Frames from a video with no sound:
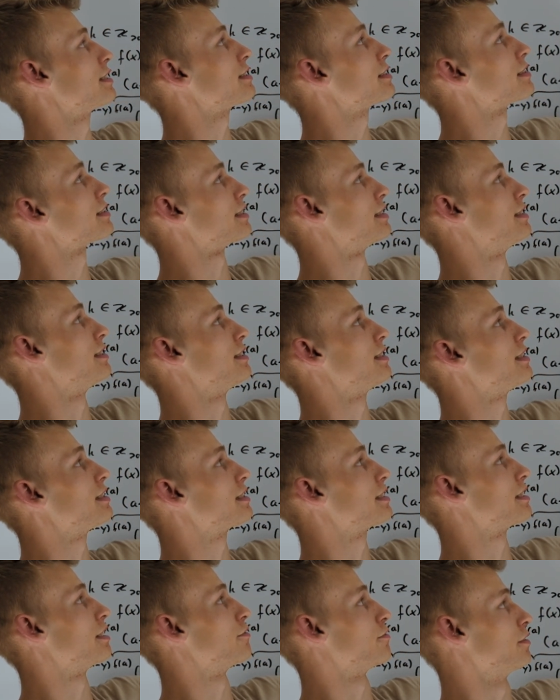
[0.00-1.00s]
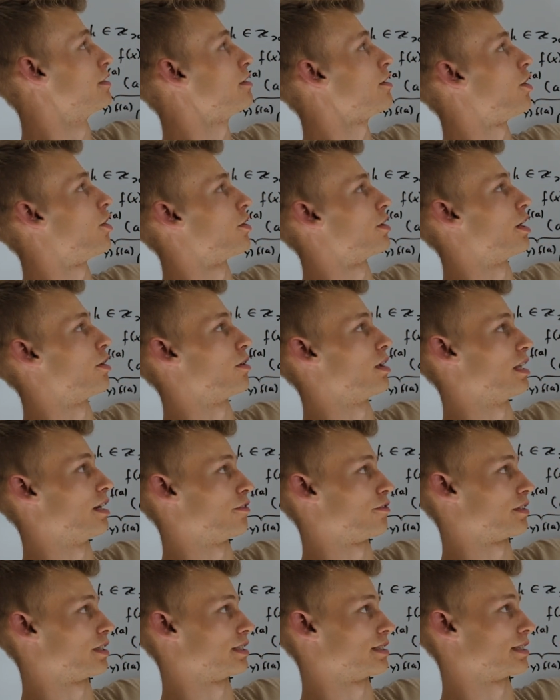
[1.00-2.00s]
is indeed given on our
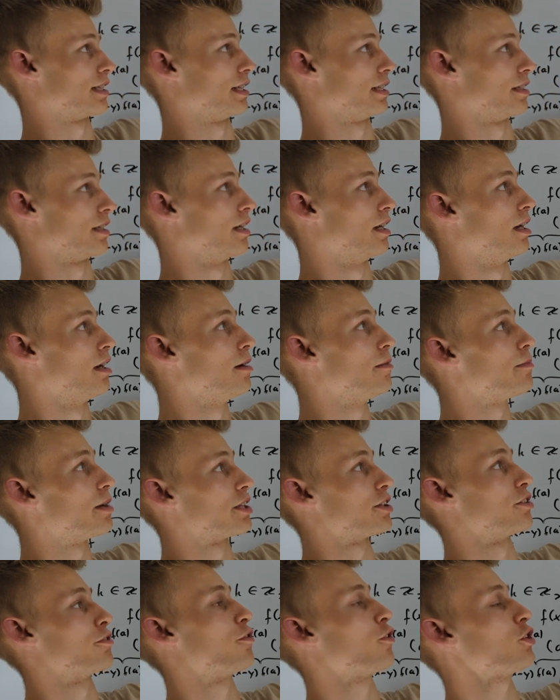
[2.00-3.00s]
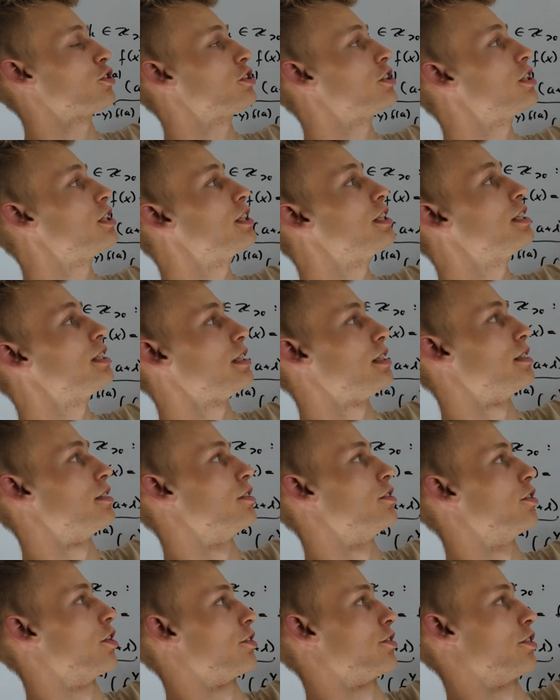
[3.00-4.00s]
left-hand side, but unfortunately
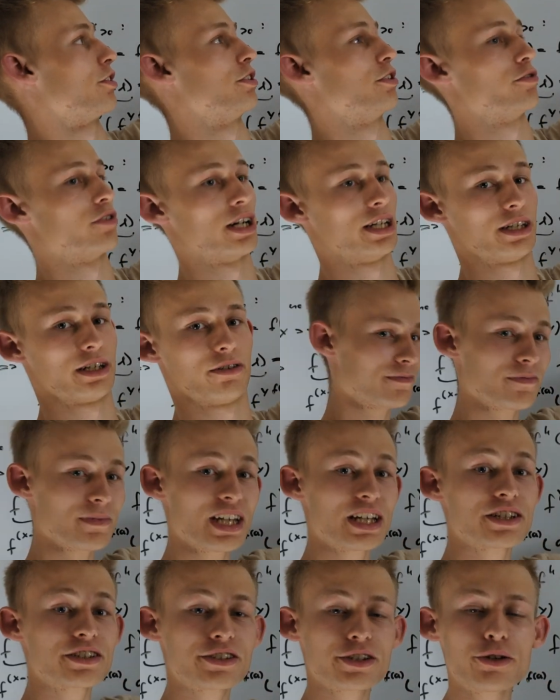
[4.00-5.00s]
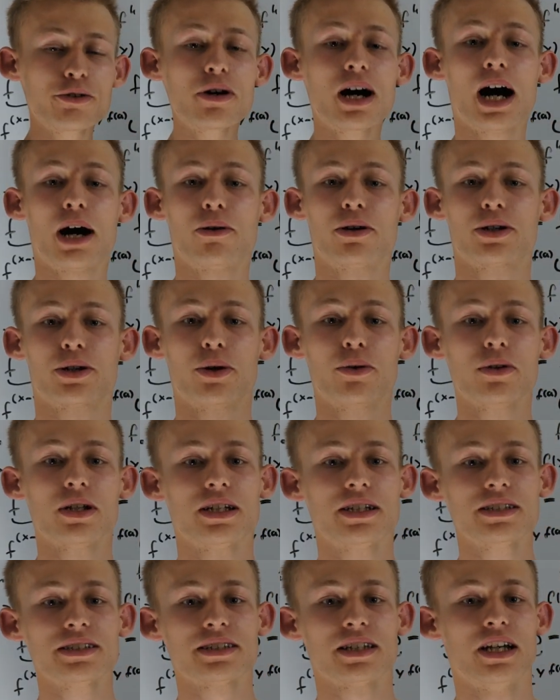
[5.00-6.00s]
not on the right. So our goal
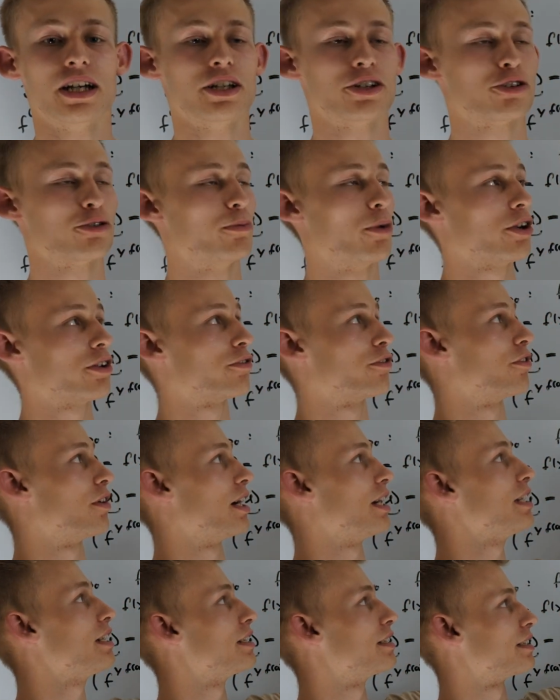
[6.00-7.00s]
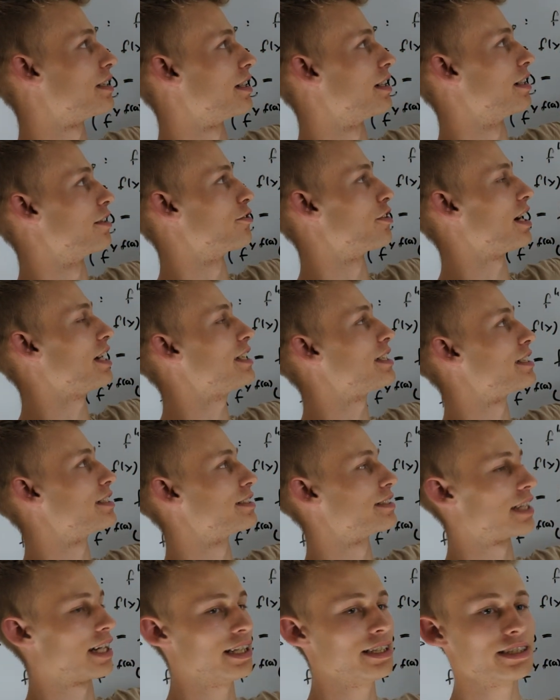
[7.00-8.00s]
is to modify the right-hand
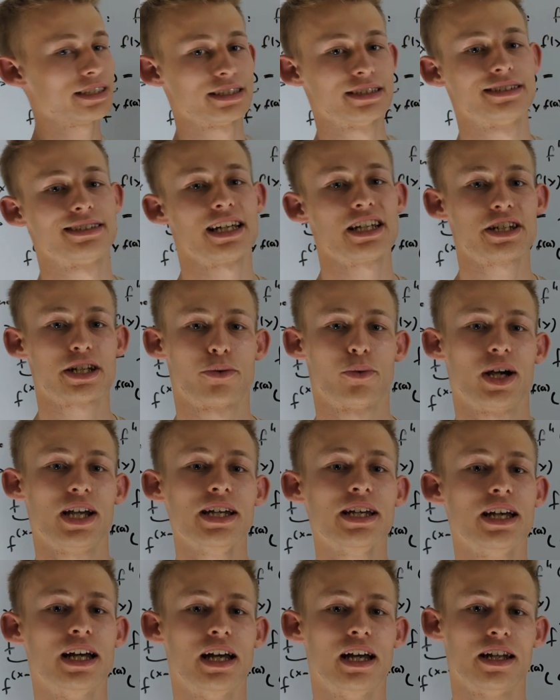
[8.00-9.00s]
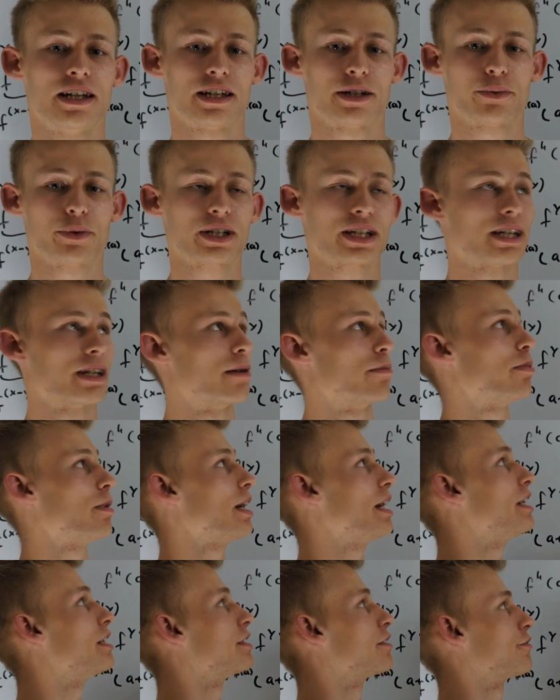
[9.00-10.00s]
side in such a way that we can apply
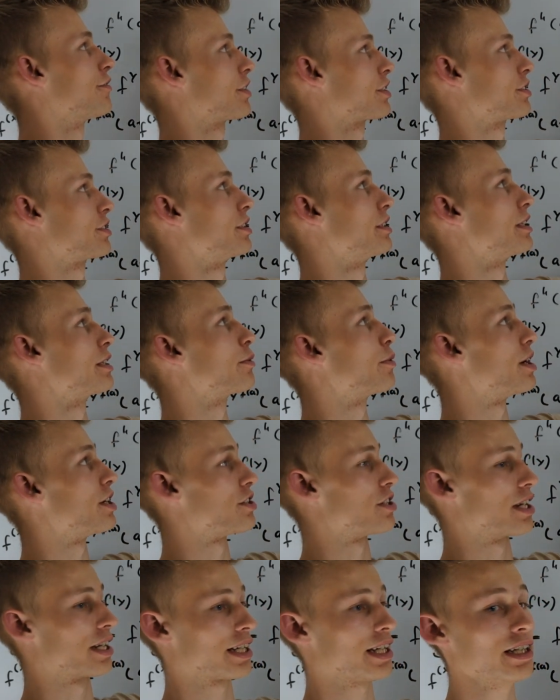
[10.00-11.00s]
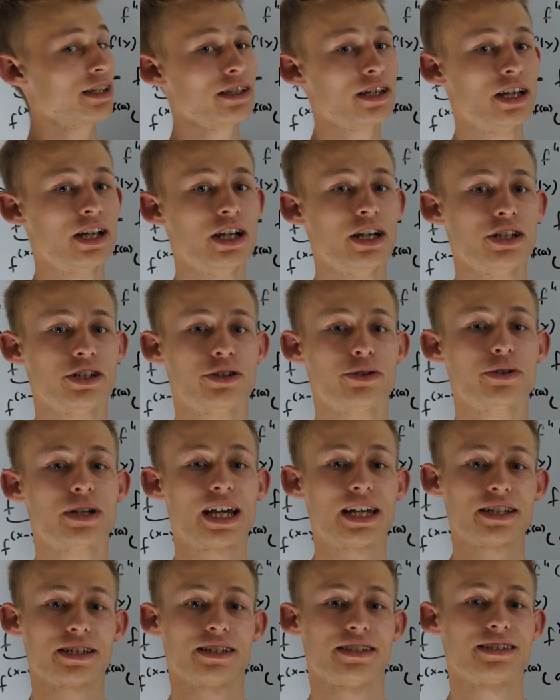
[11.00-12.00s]
the functional equation again to
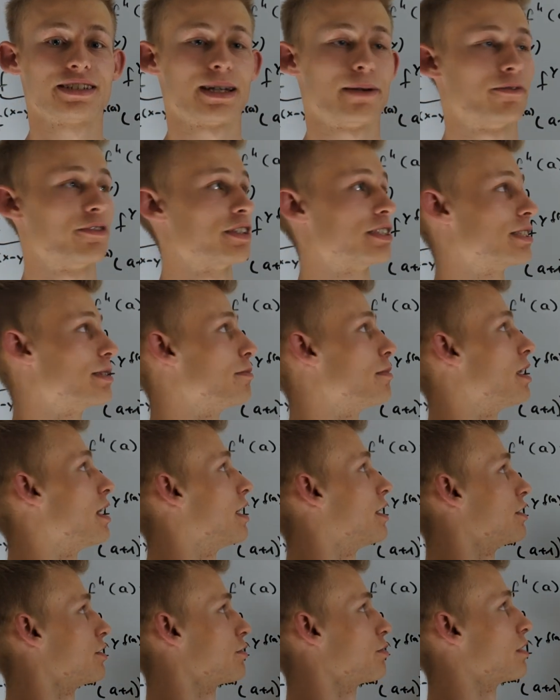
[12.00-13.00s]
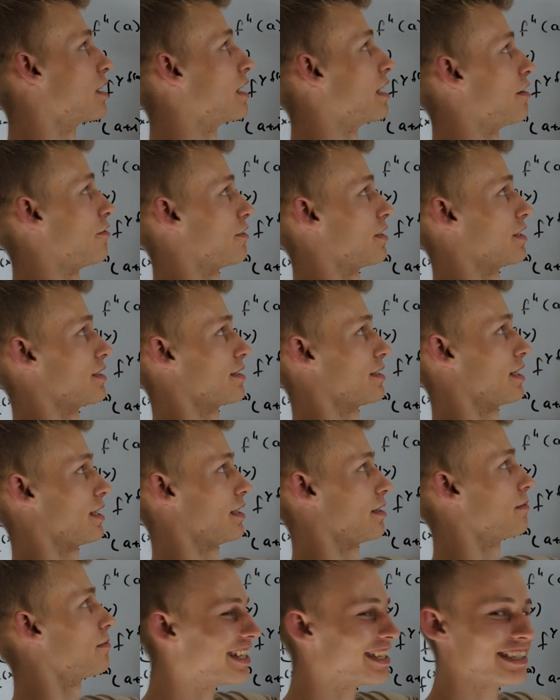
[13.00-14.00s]
get something similar to the left-hand side.
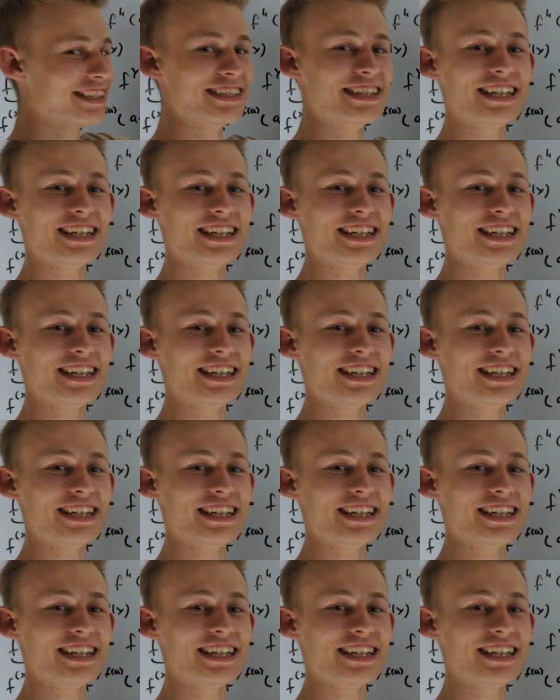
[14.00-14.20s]
The